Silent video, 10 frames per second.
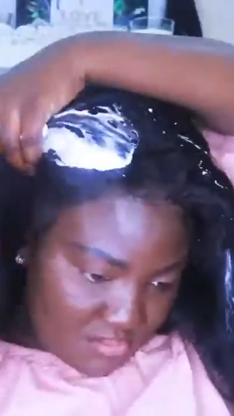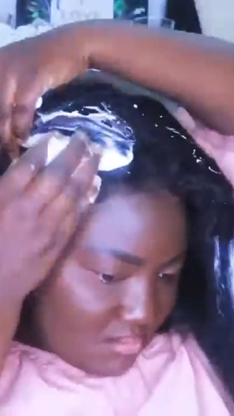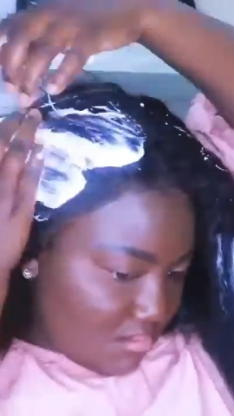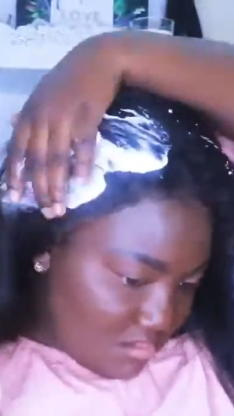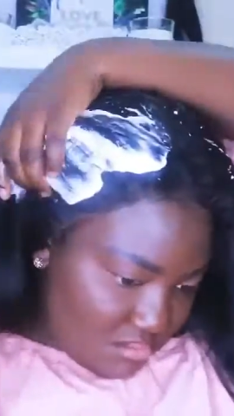
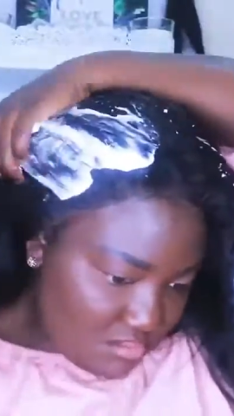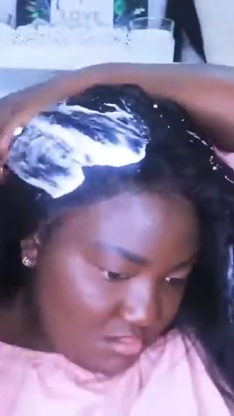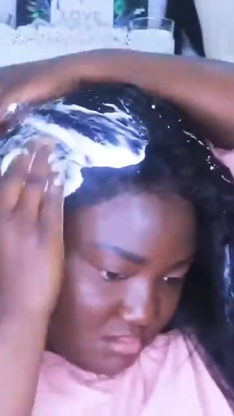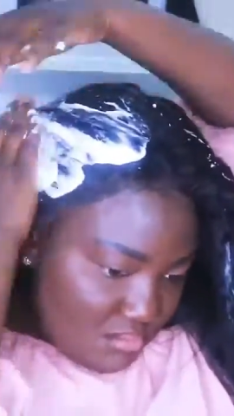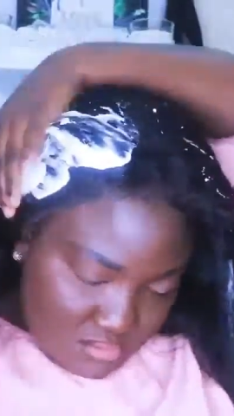
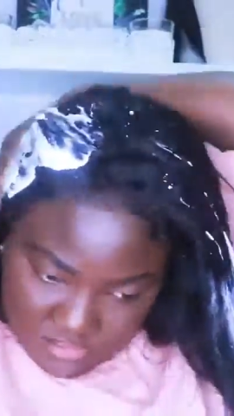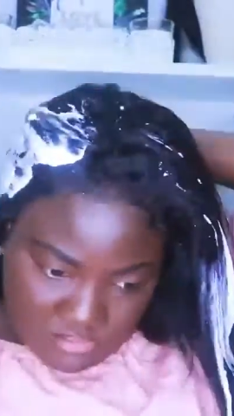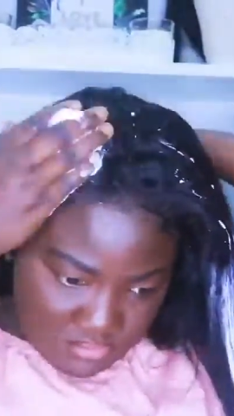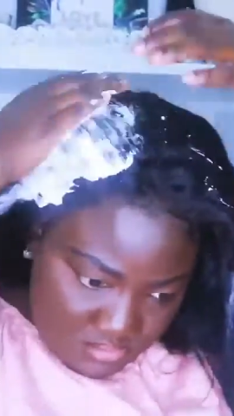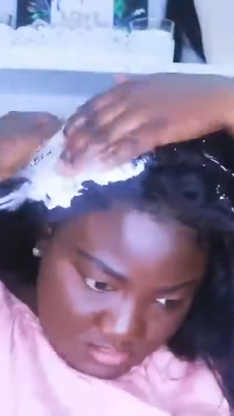and you can
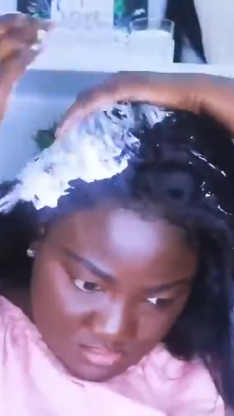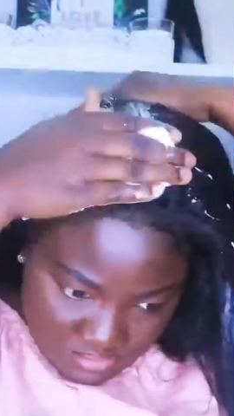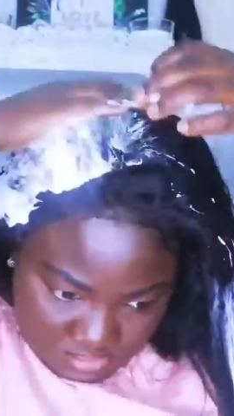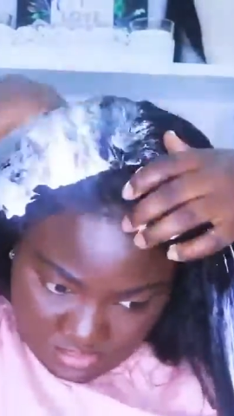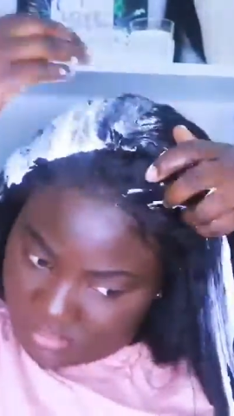put it
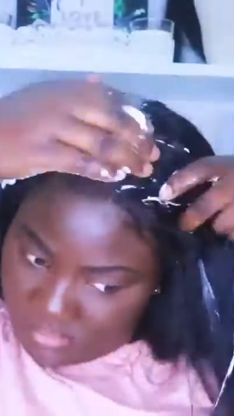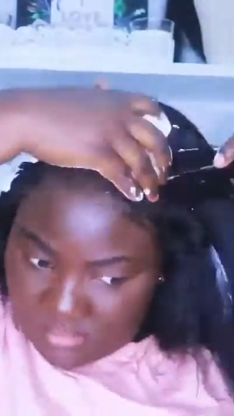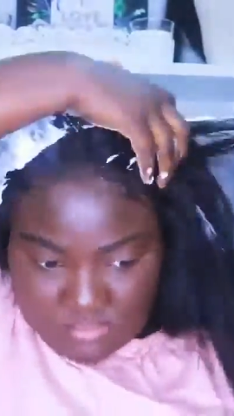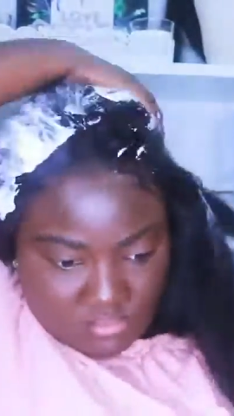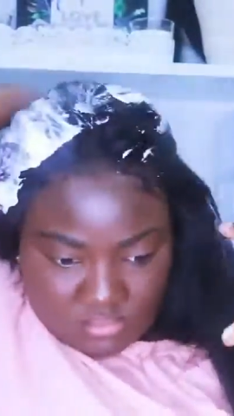up if you
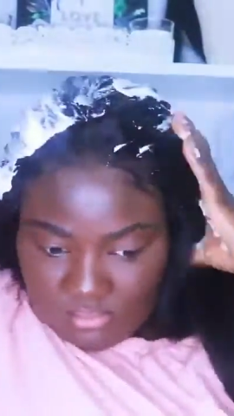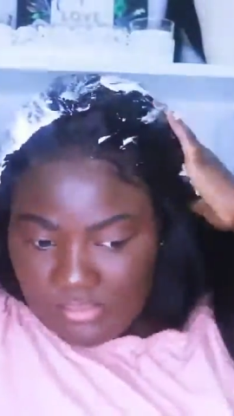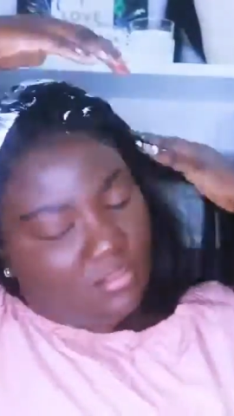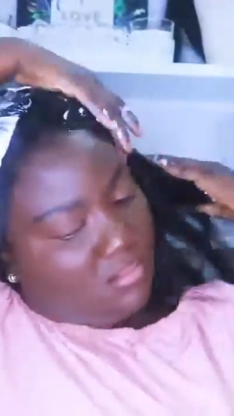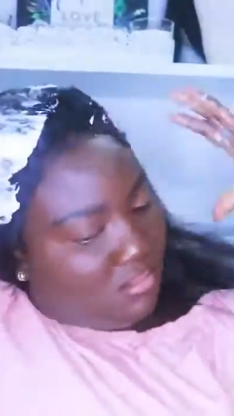want
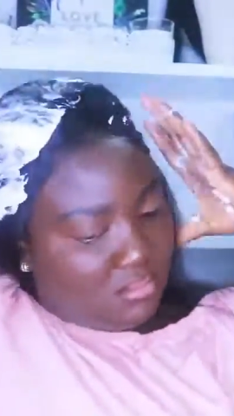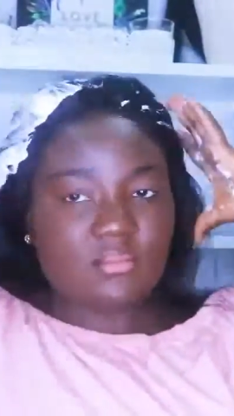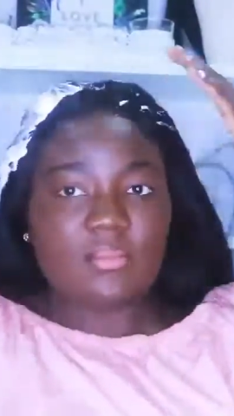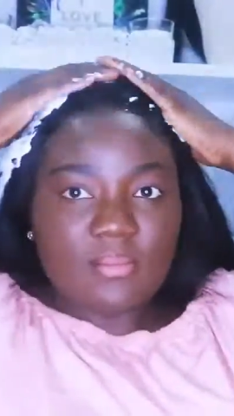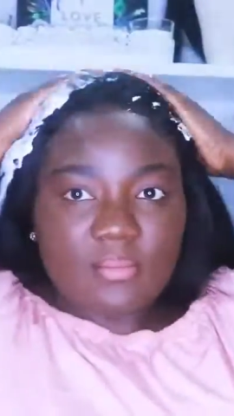to.
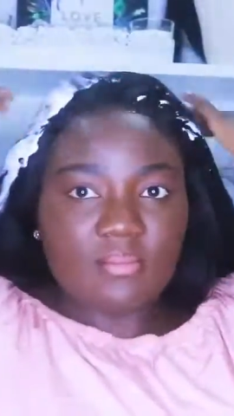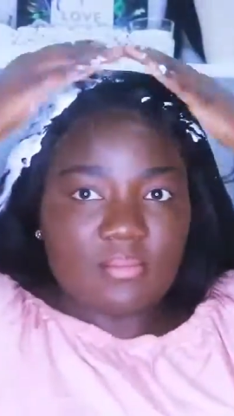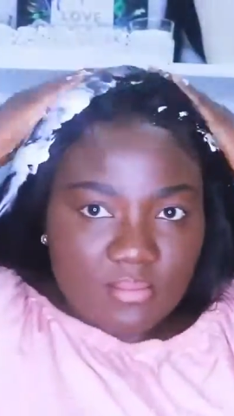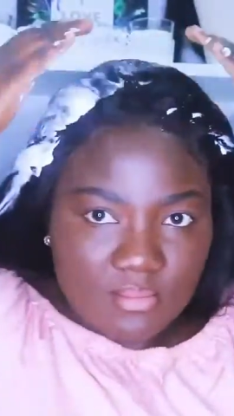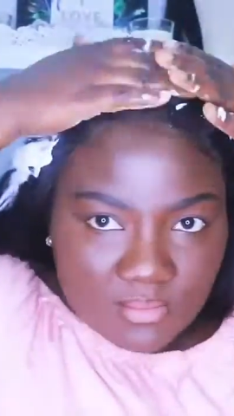
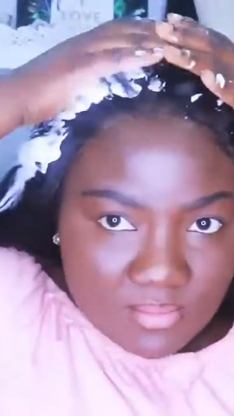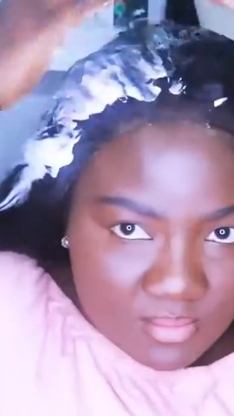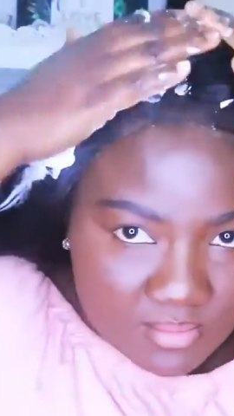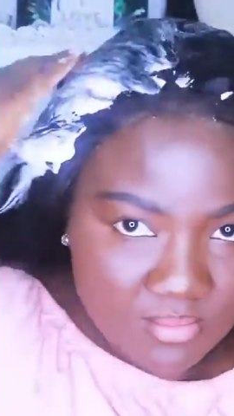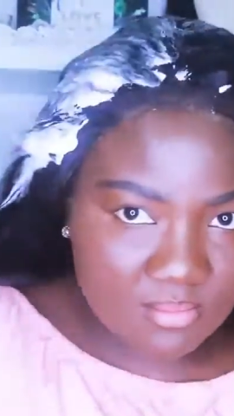So
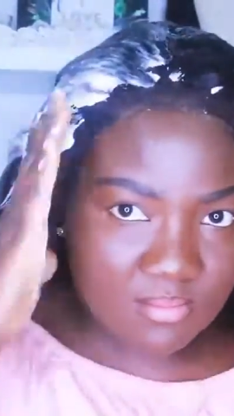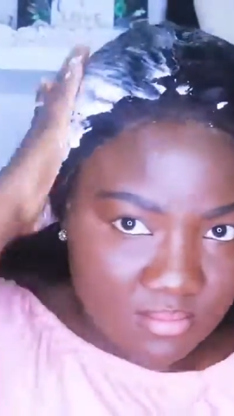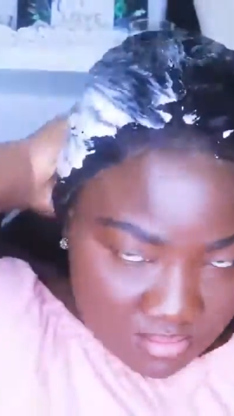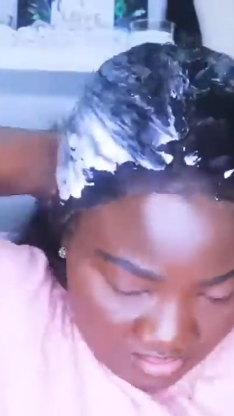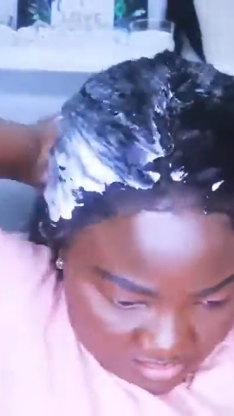like, you can
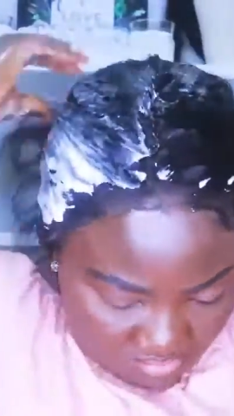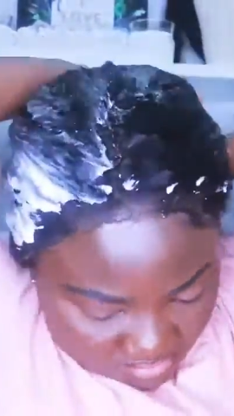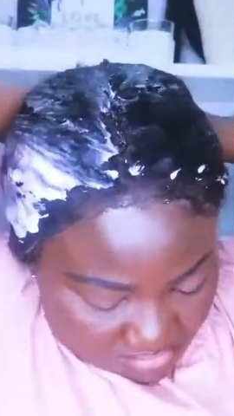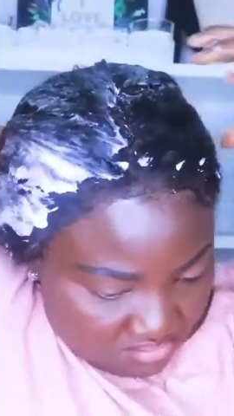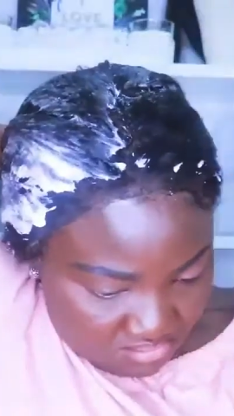style
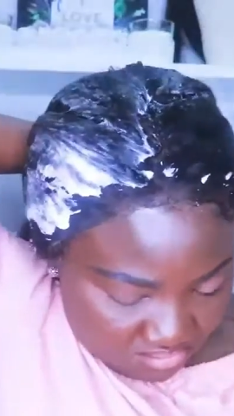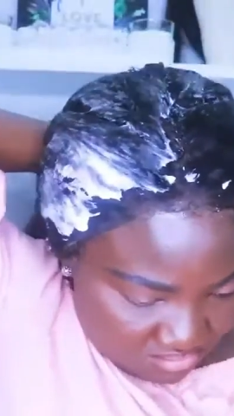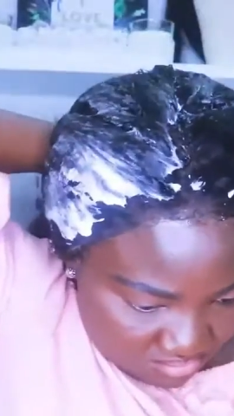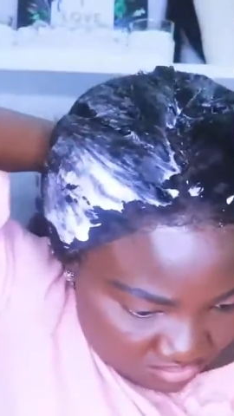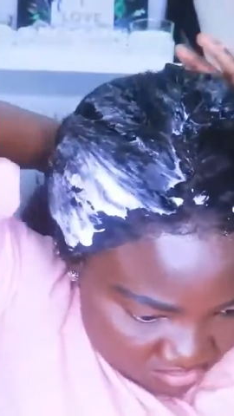it
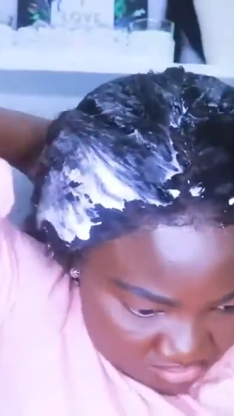any way